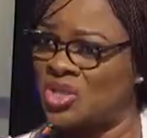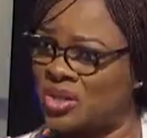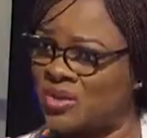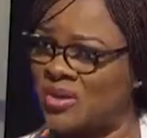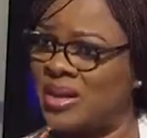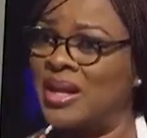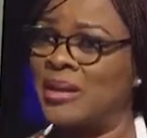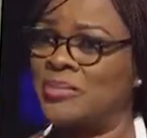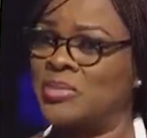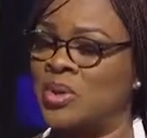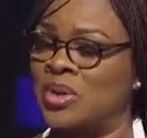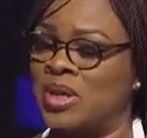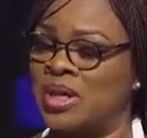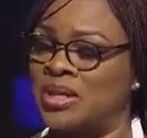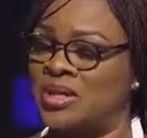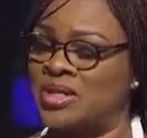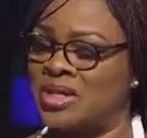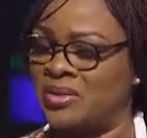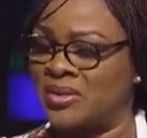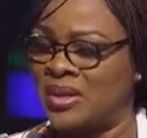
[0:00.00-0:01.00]
just generally, I'm
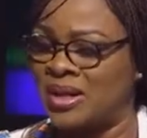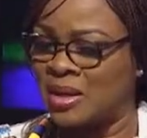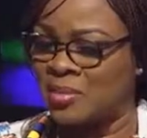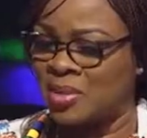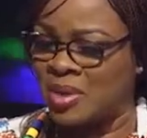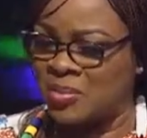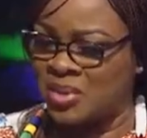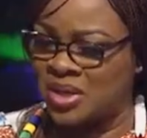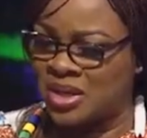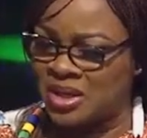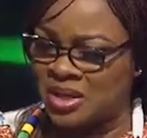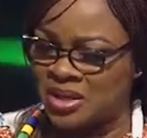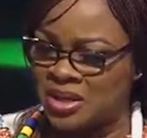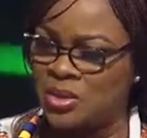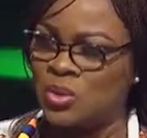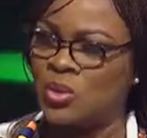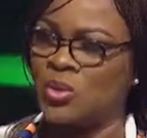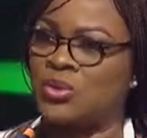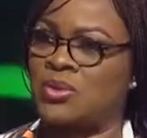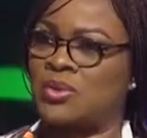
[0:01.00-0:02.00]
talking generally about
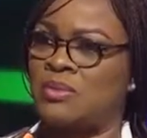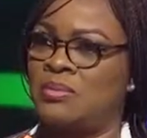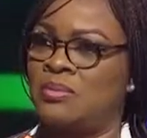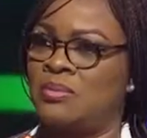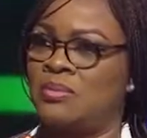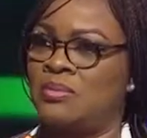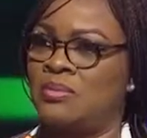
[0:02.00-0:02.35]
being in the North.